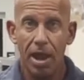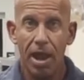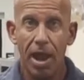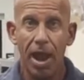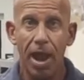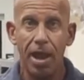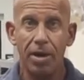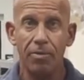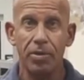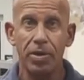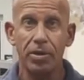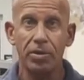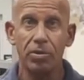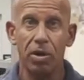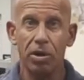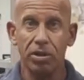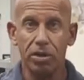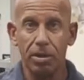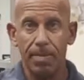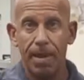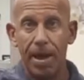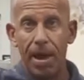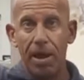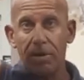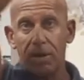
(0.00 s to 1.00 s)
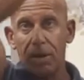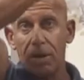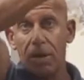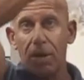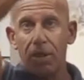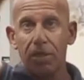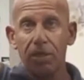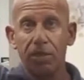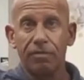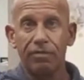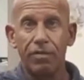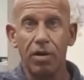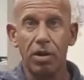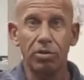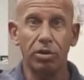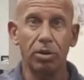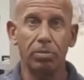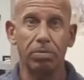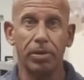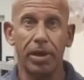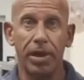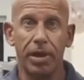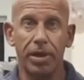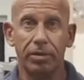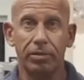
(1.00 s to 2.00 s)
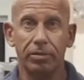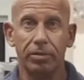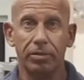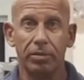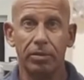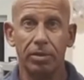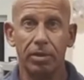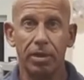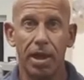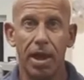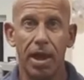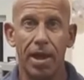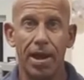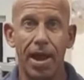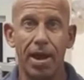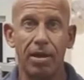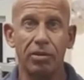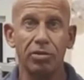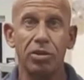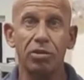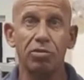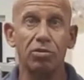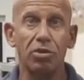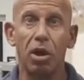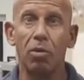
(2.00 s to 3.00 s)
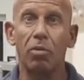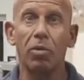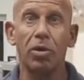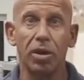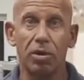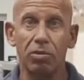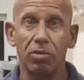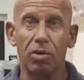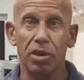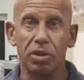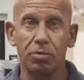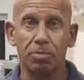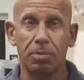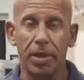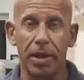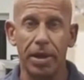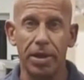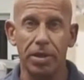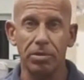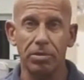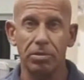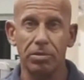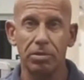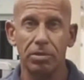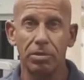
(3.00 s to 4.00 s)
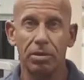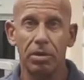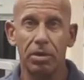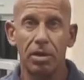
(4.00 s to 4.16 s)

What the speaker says: and we talked about the frontal plane and how you don't want to cross planes.